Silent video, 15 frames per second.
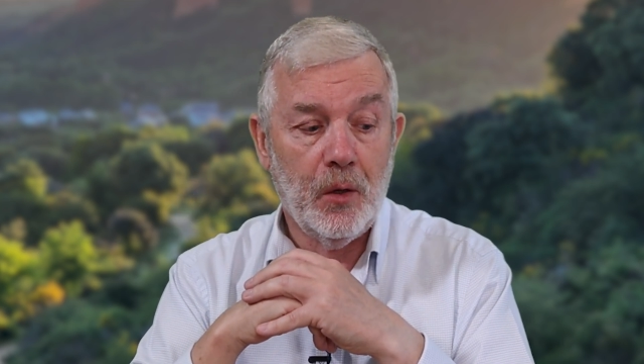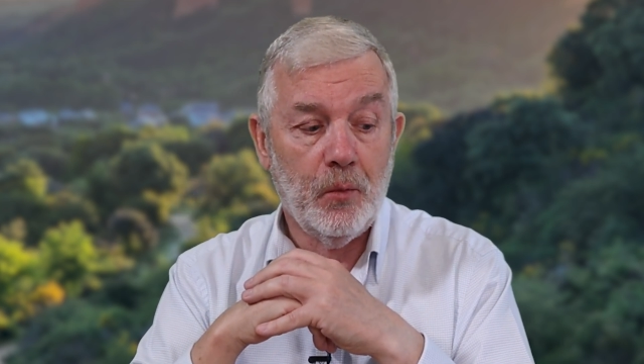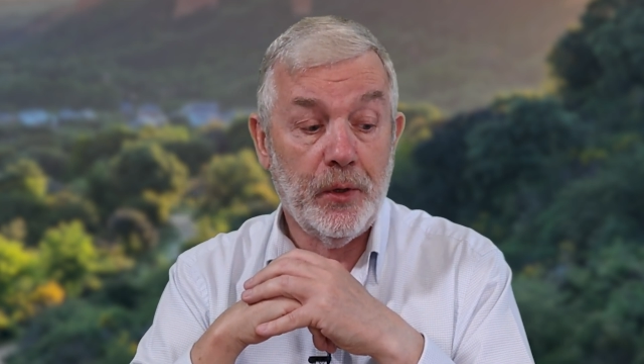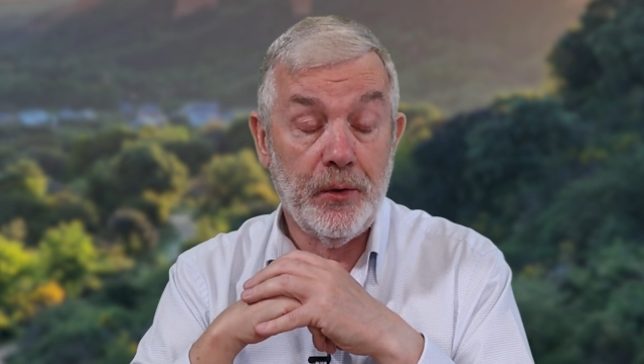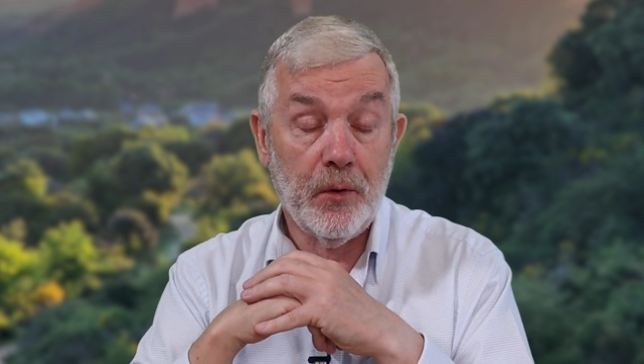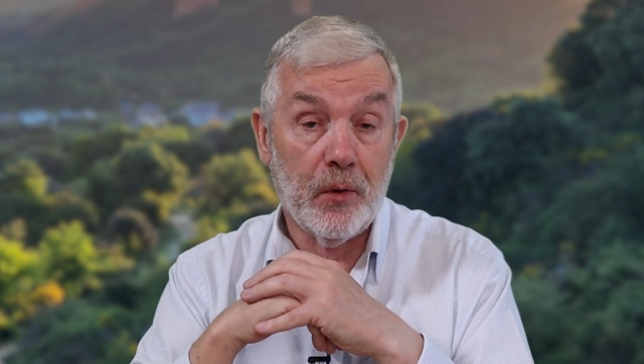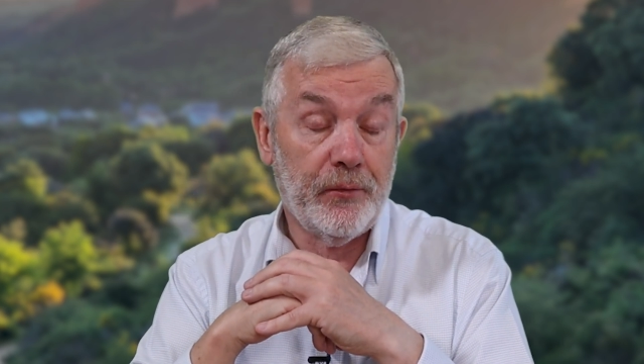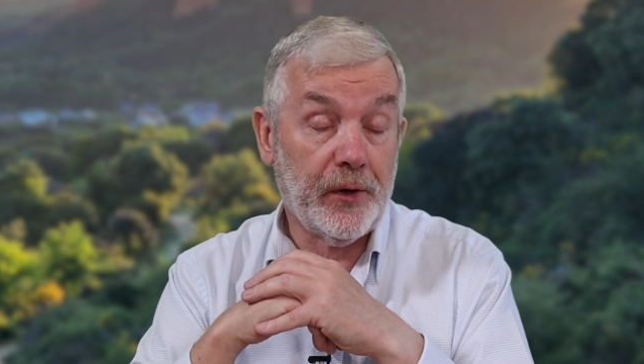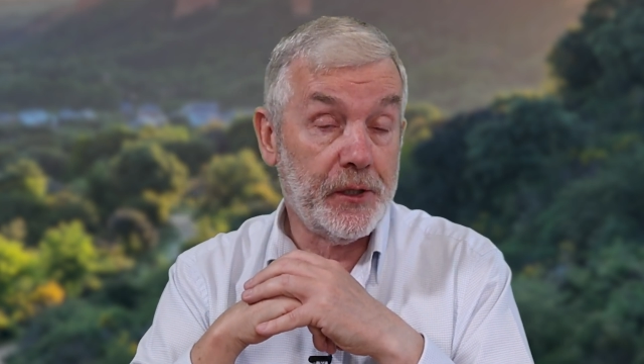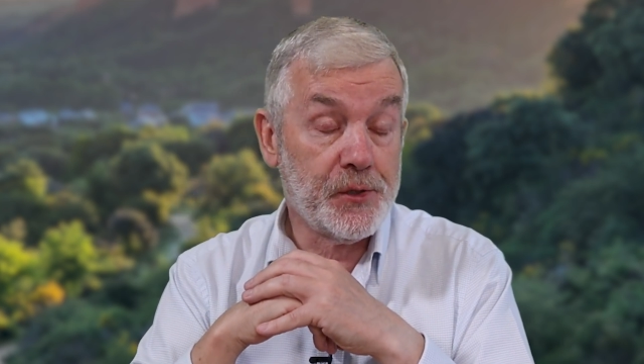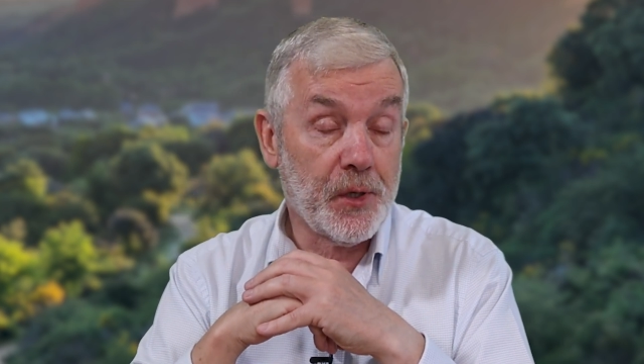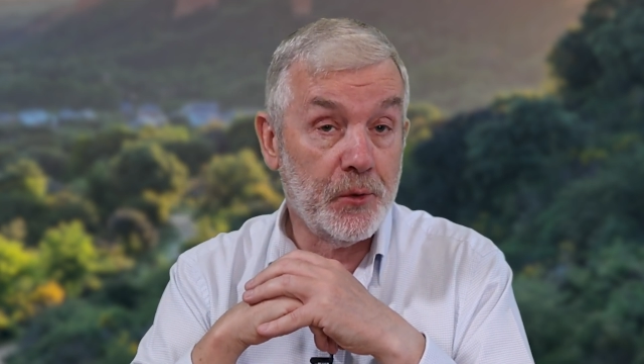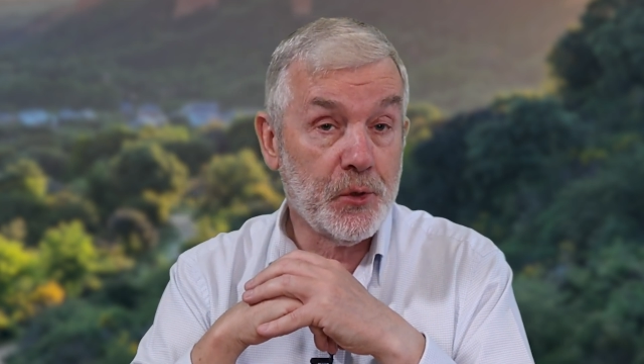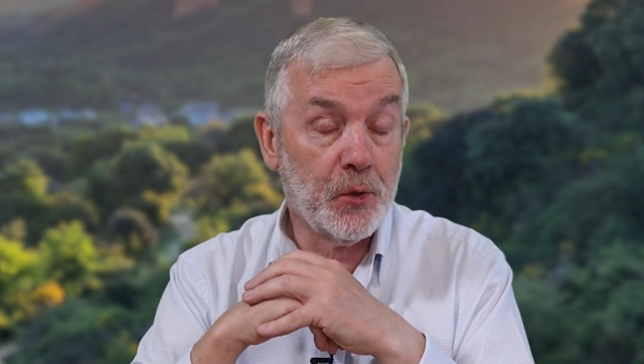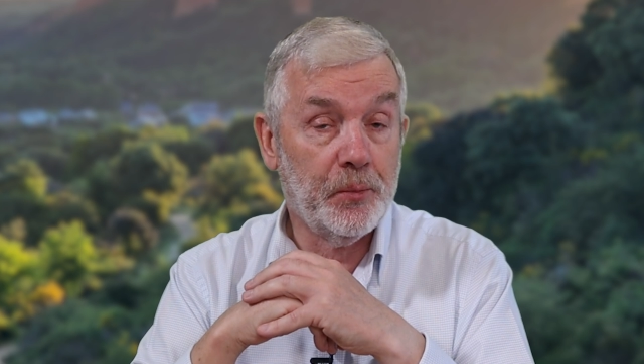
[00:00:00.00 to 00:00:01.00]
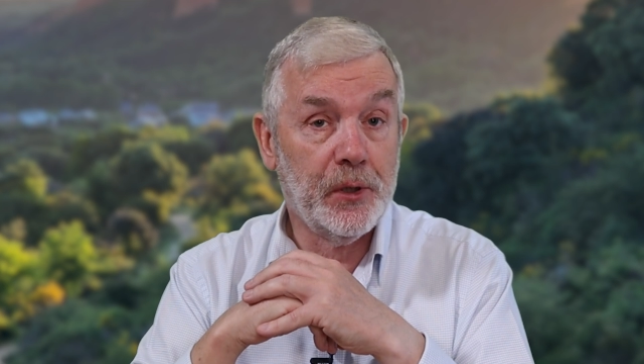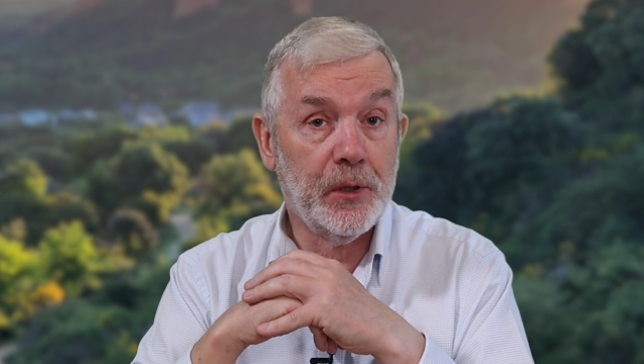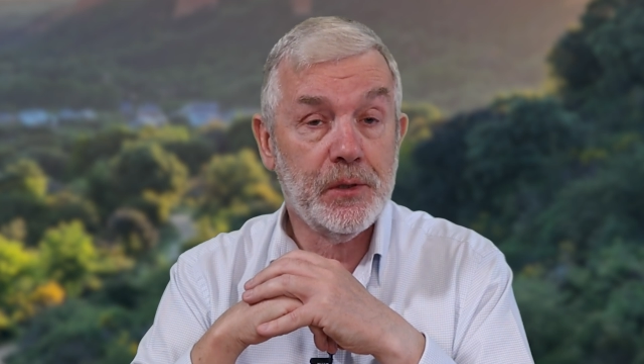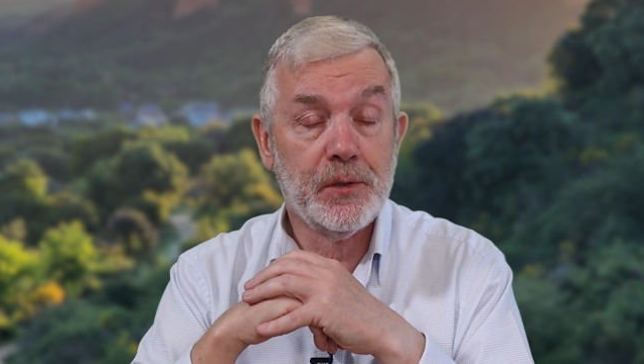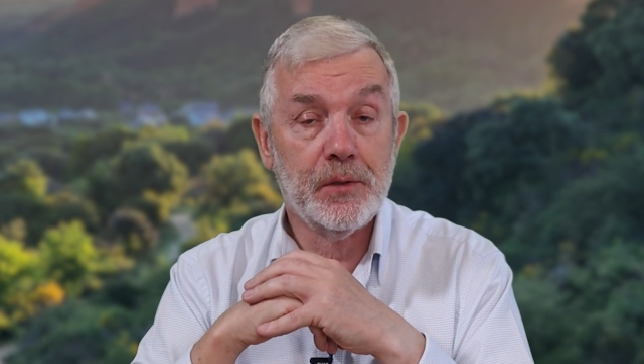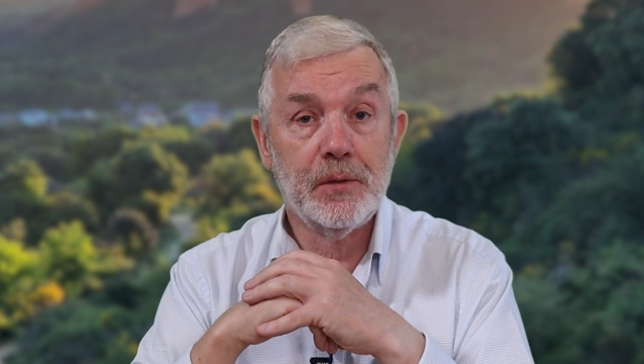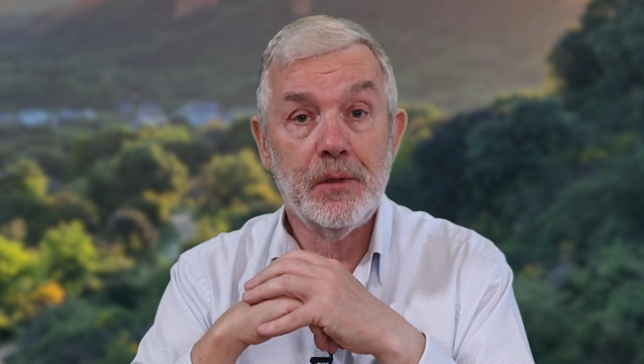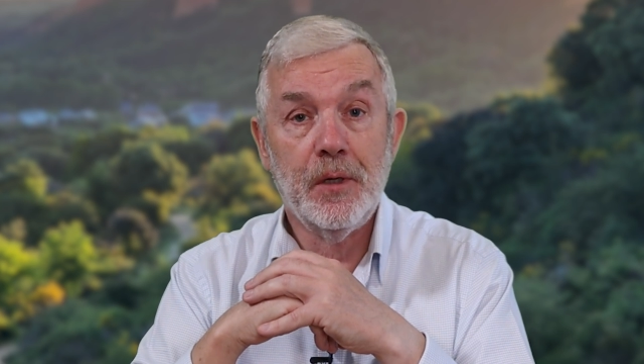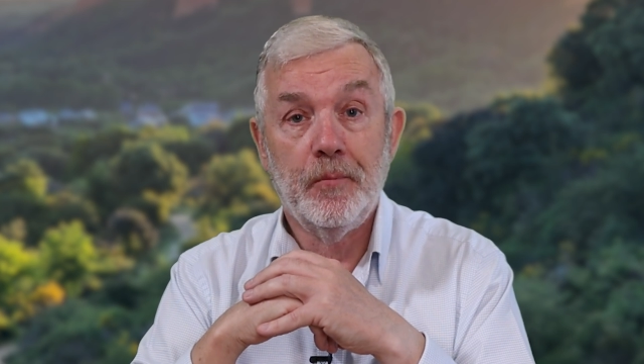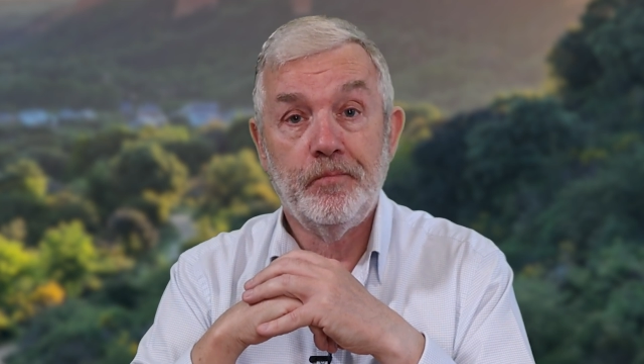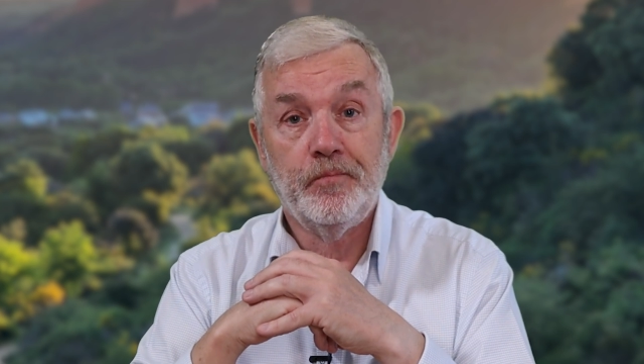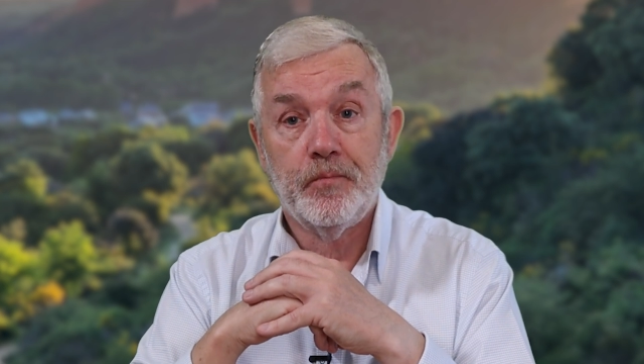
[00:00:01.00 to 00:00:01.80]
whether you're a very social person,